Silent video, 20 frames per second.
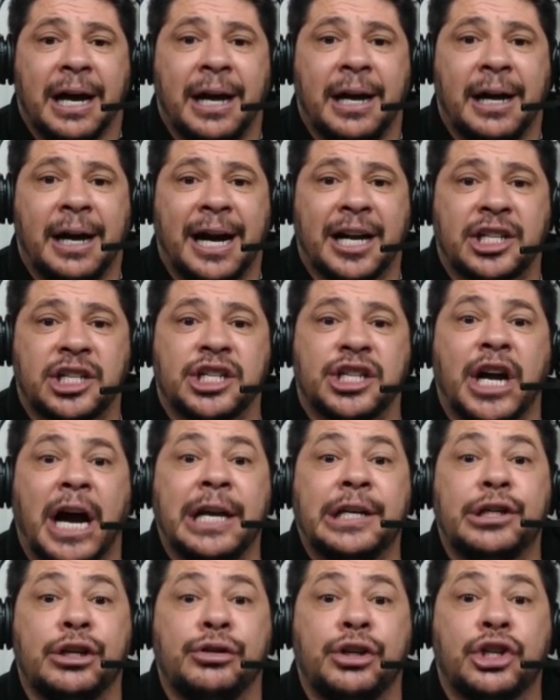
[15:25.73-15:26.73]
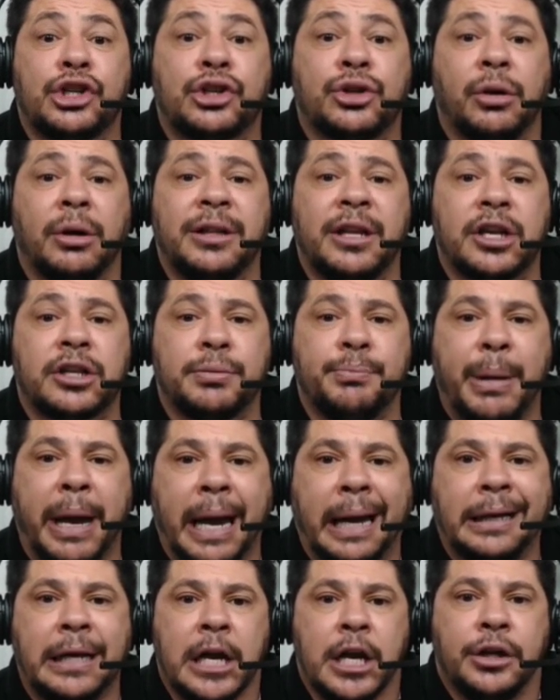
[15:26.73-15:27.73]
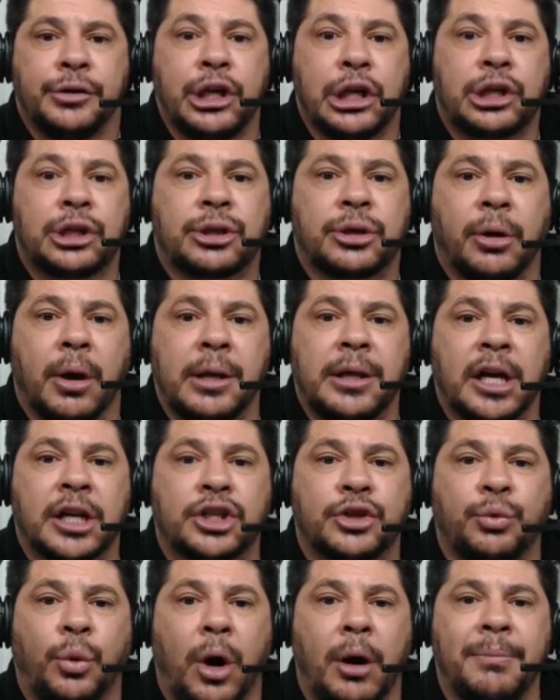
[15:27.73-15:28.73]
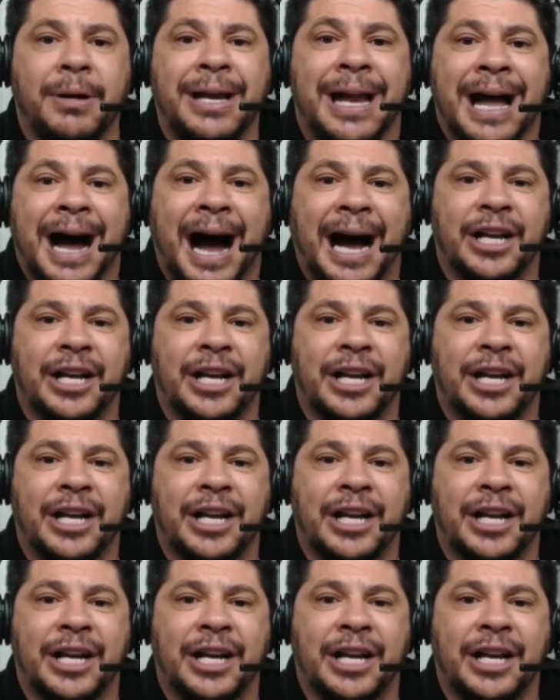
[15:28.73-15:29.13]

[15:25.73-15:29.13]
assigned to destroy this man, destroy this woman,